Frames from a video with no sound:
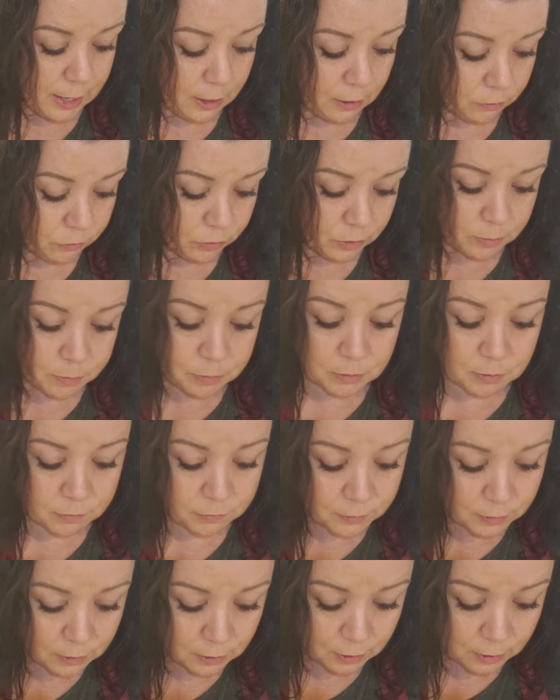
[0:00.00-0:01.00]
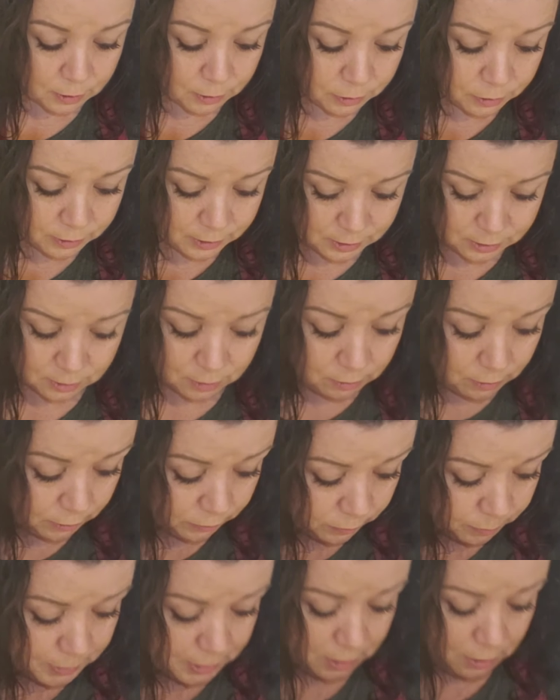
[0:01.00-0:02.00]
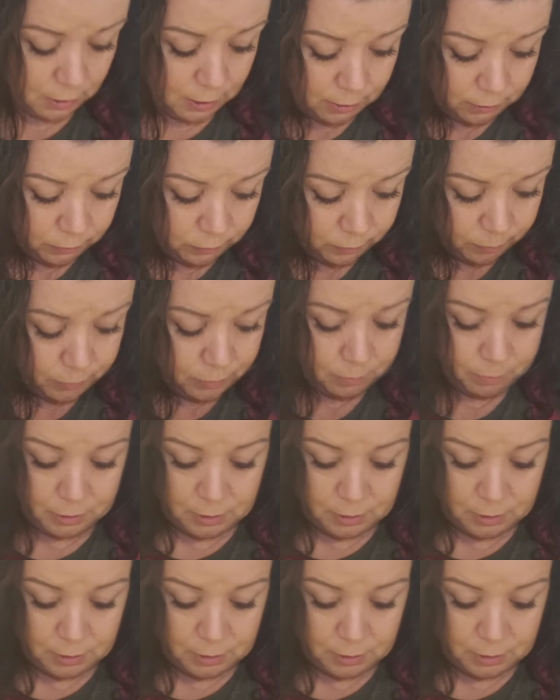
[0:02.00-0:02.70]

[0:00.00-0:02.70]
actually prefer a thin, crispy crust,